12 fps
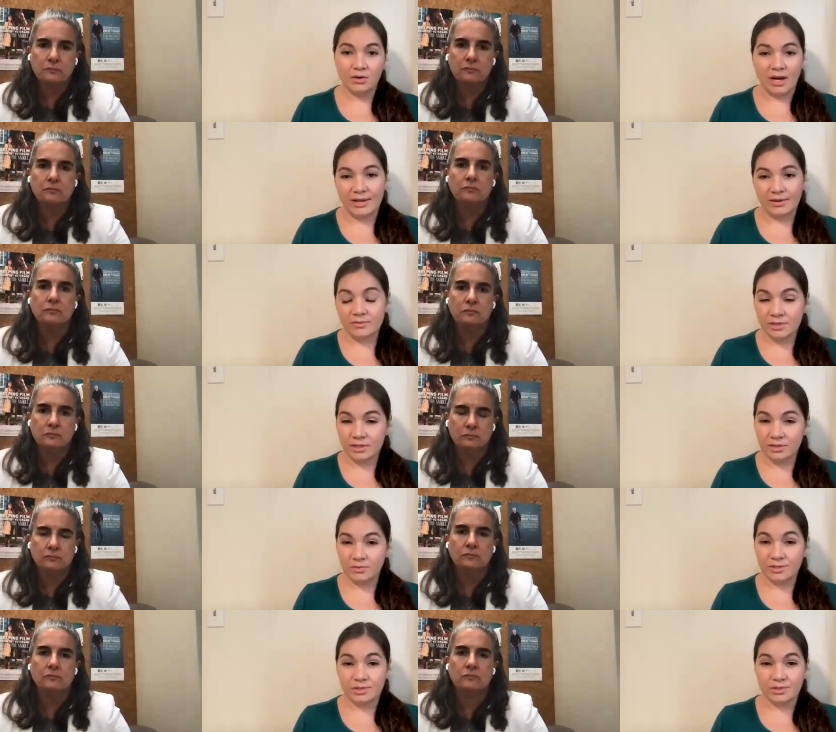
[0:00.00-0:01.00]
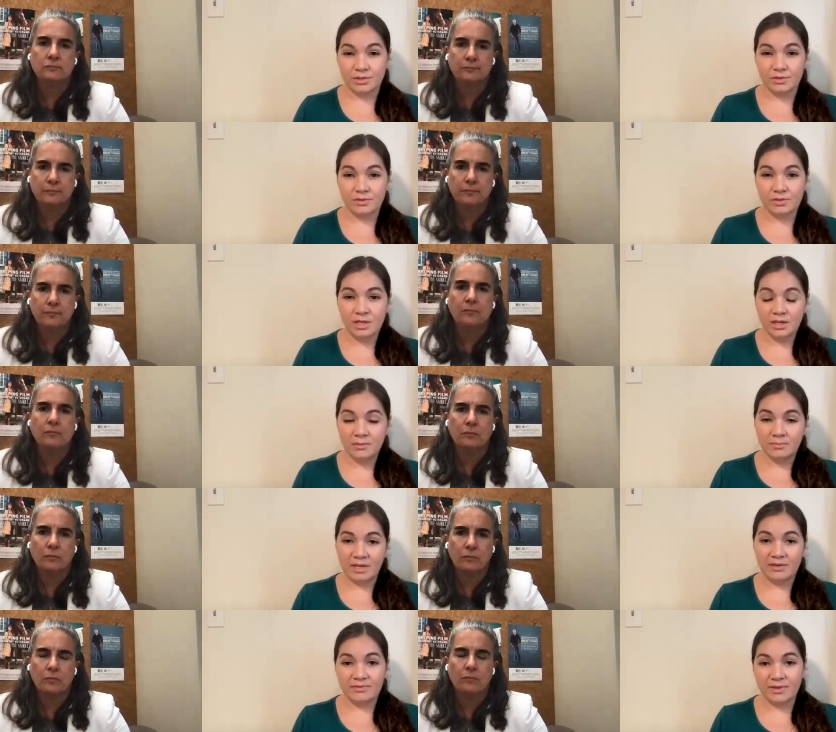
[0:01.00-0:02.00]
Speaker 1: you know, I don't really know what to do.
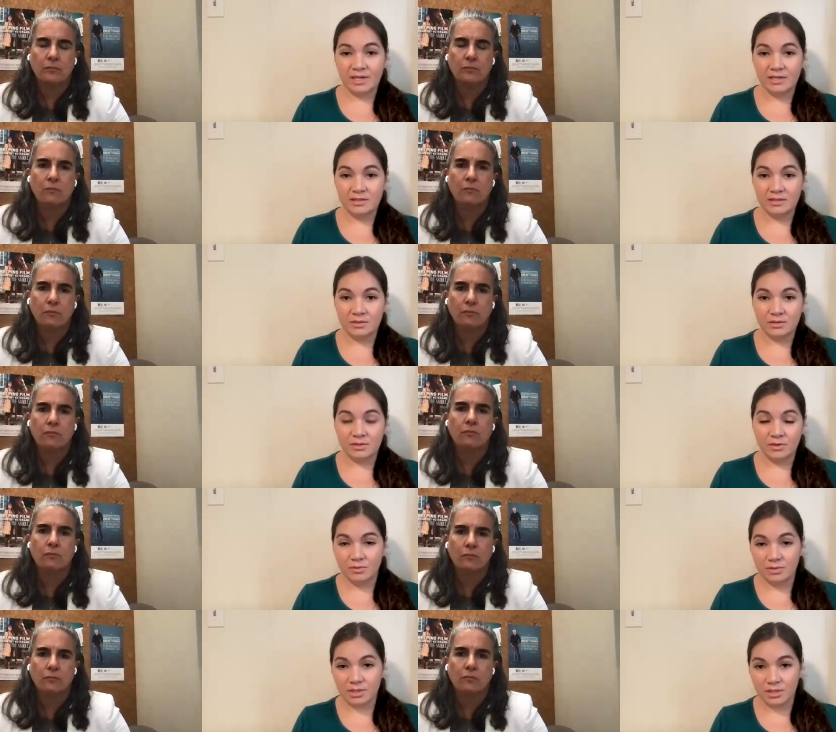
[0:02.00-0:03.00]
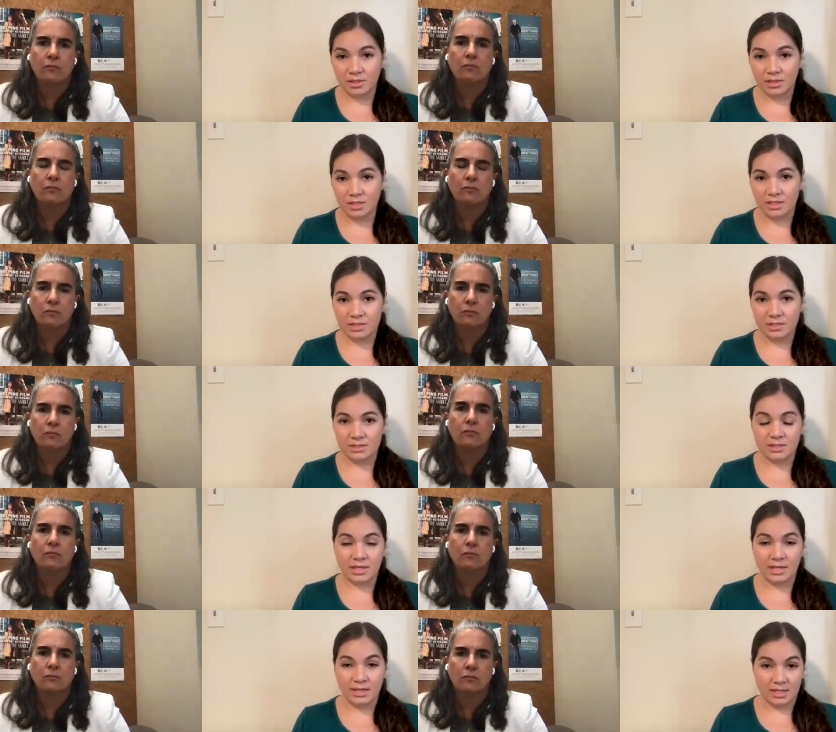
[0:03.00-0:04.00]
My friend or coworker
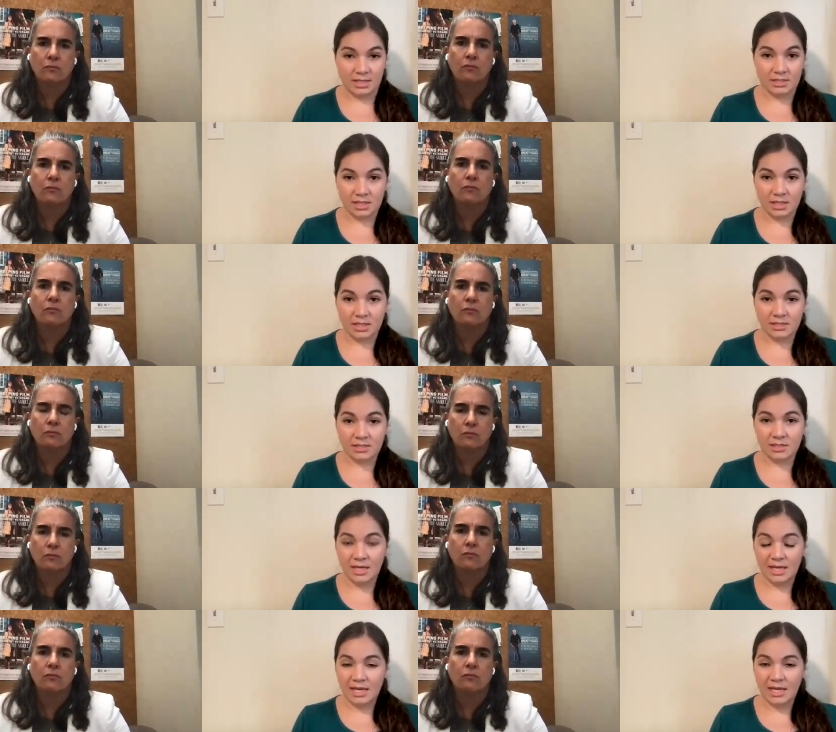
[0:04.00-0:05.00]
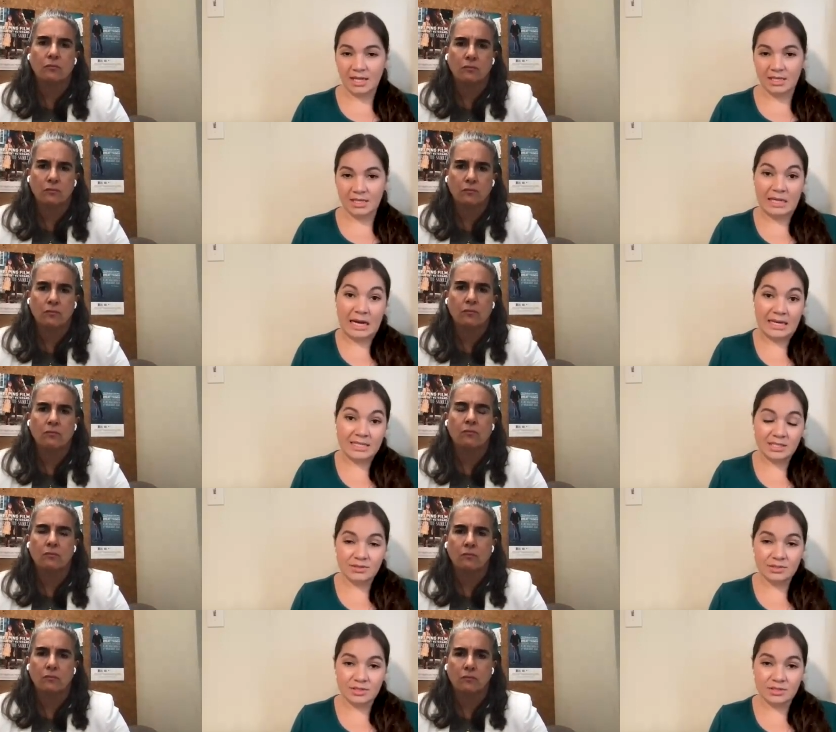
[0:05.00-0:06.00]
is saying these things." And in
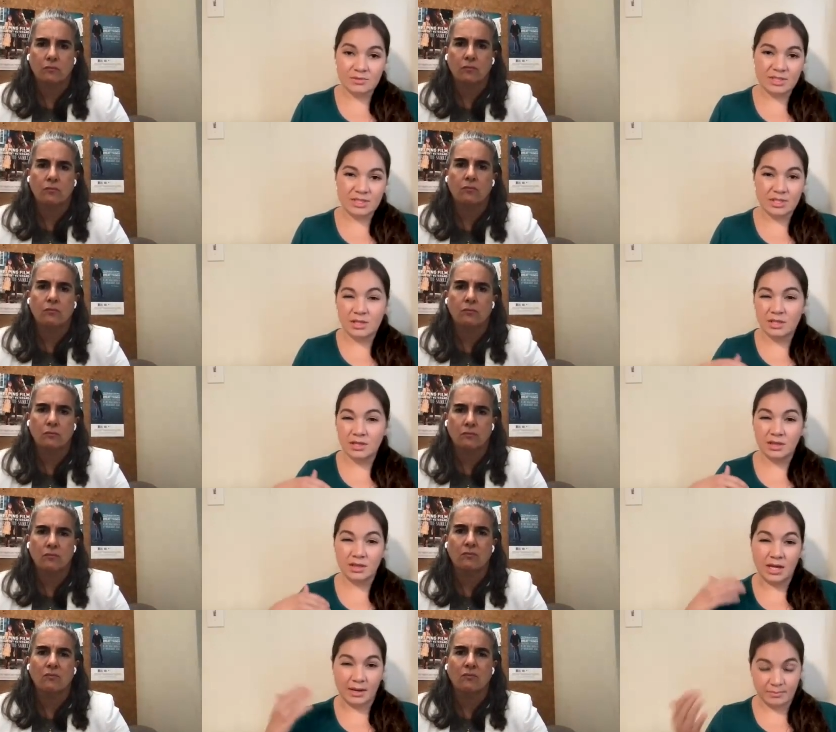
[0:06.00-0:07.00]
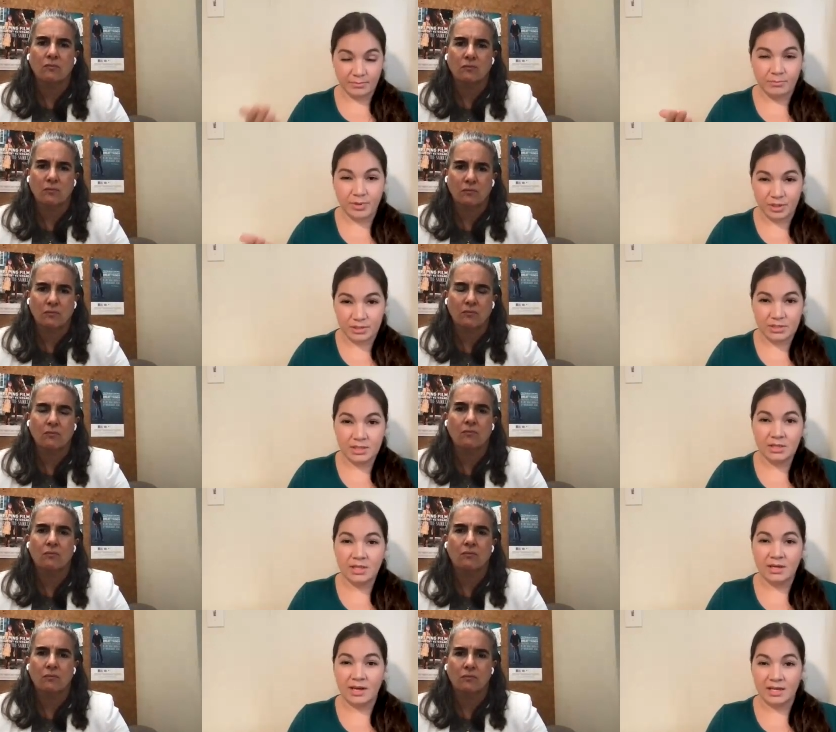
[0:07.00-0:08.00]
ideal situation, that
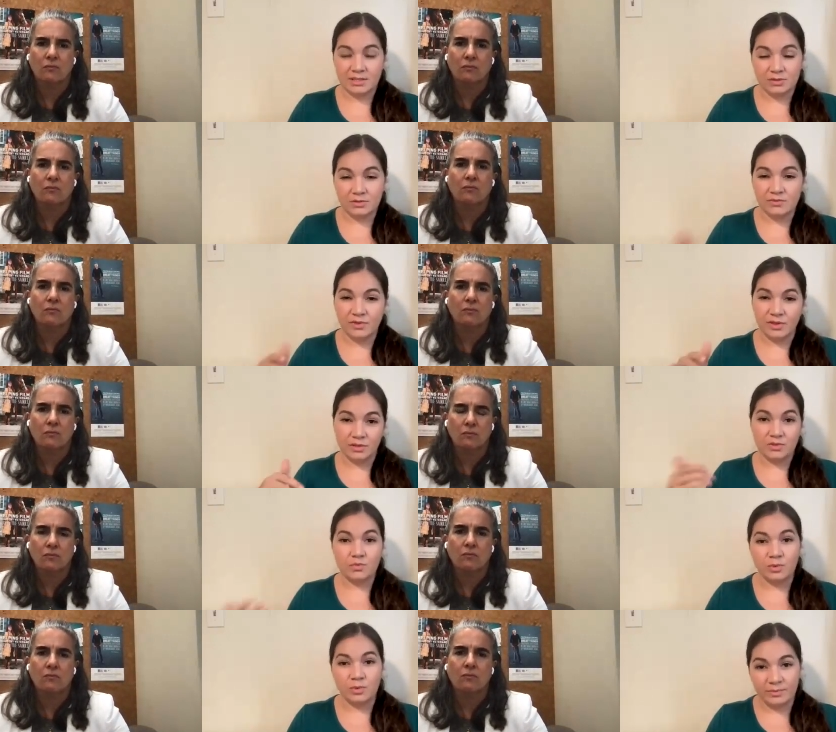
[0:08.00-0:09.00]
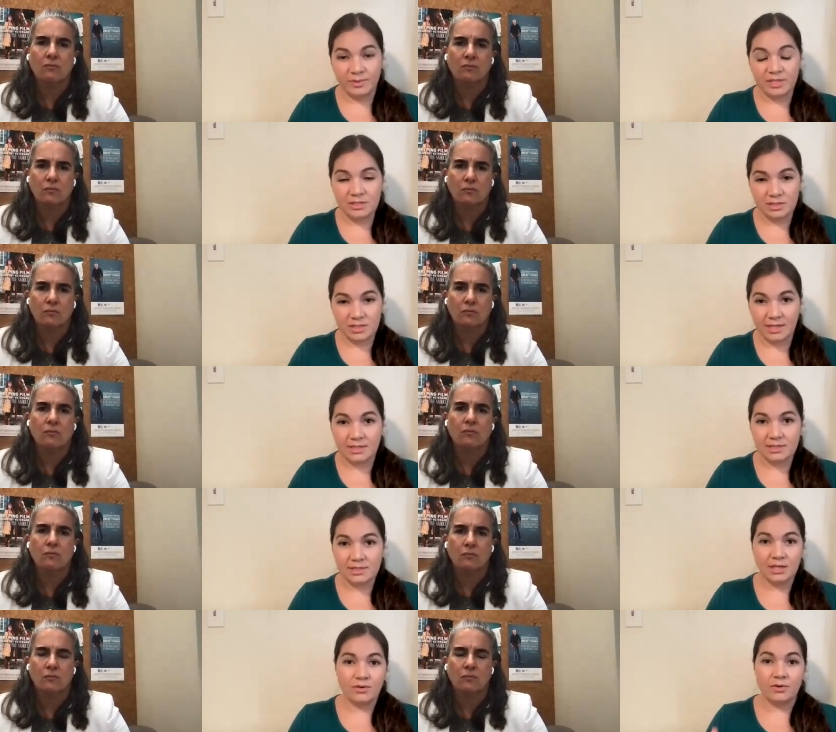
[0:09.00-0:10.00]
person that has those feelings would be
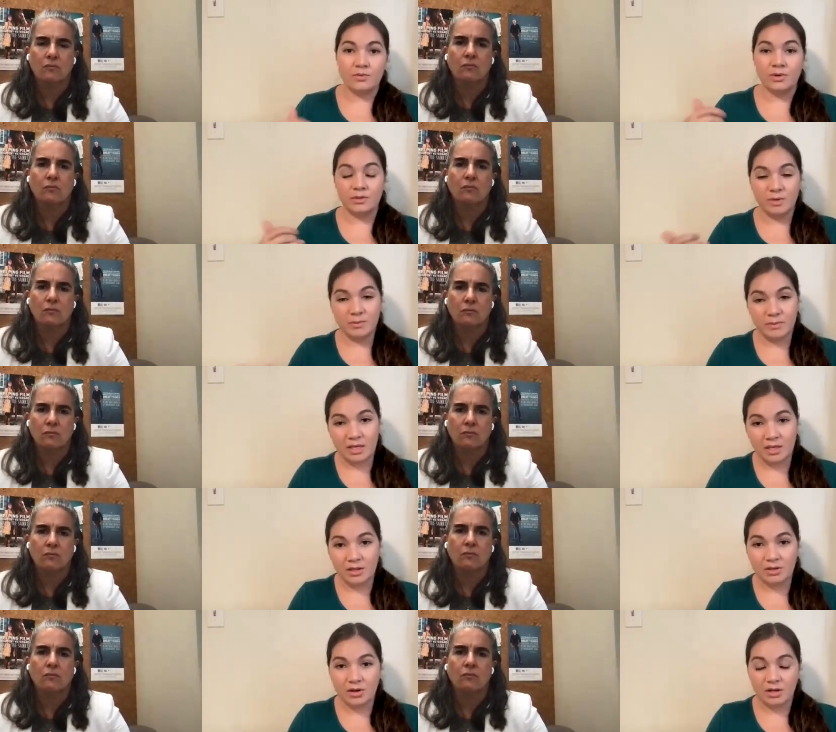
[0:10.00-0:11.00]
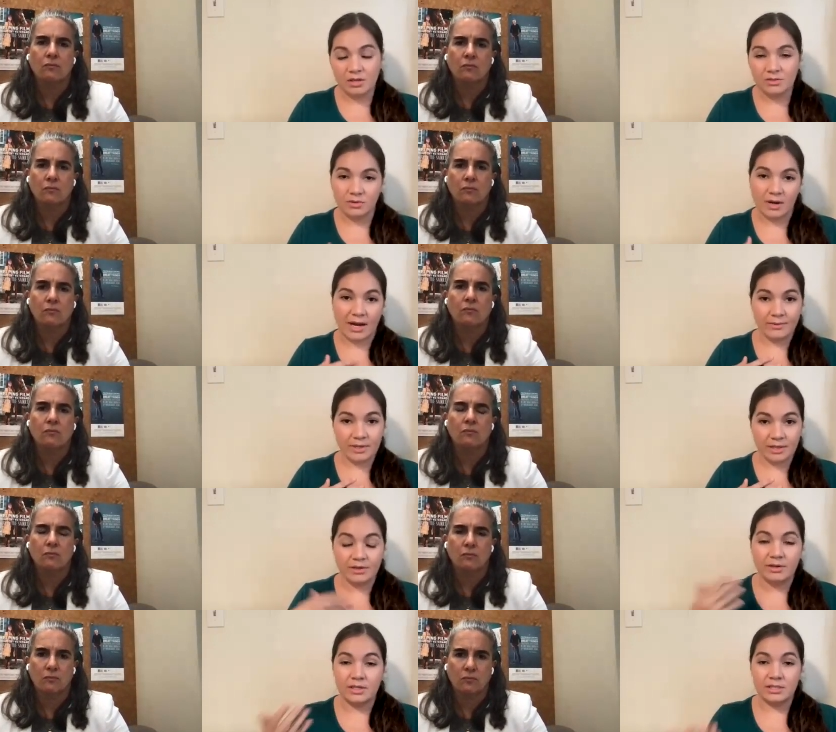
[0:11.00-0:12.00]
texting or would be making the call. So I would
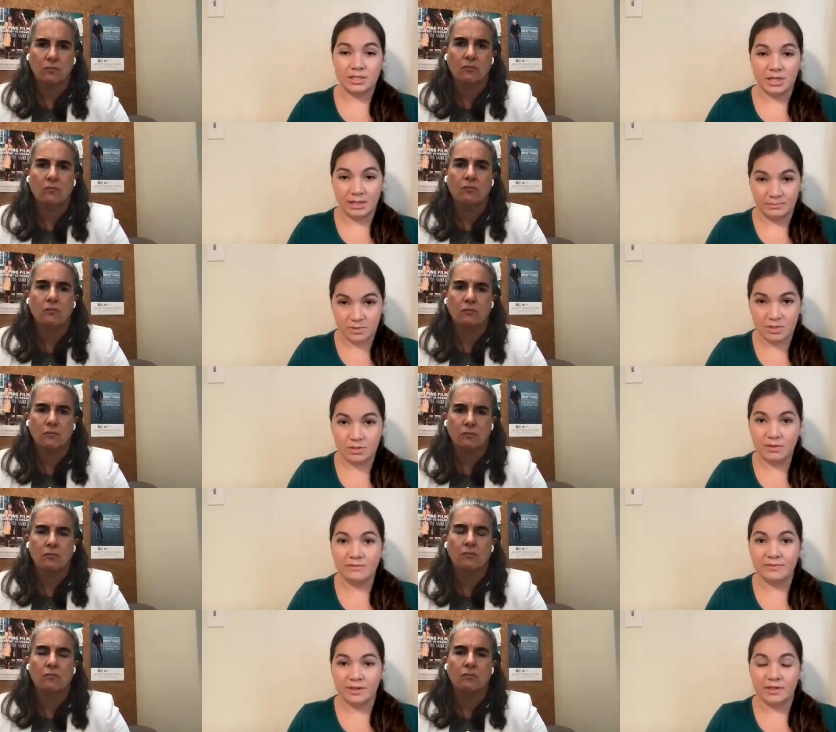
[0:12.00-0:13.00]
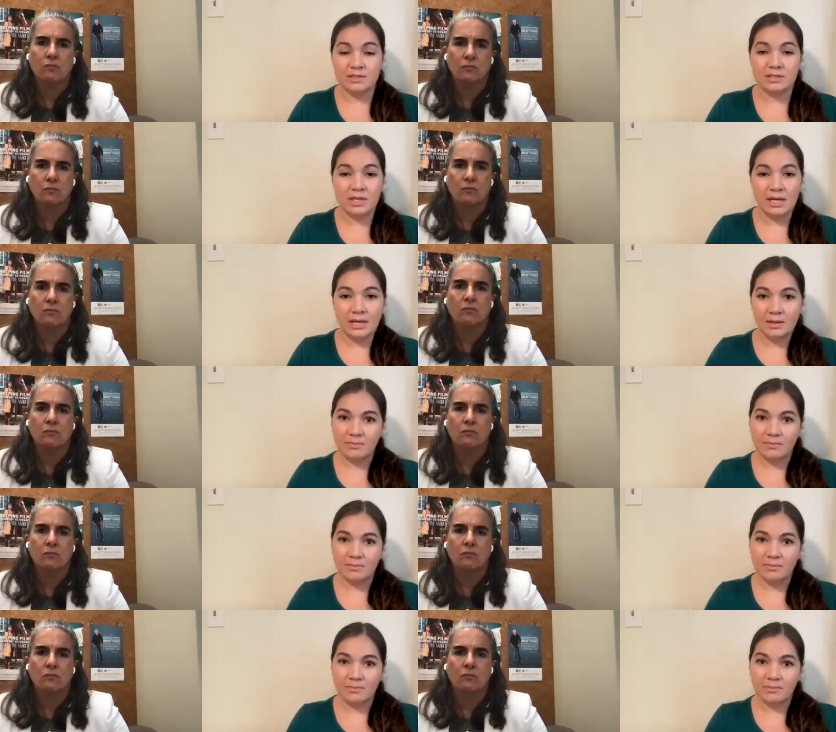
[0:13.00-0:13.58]
encourage them to do it first.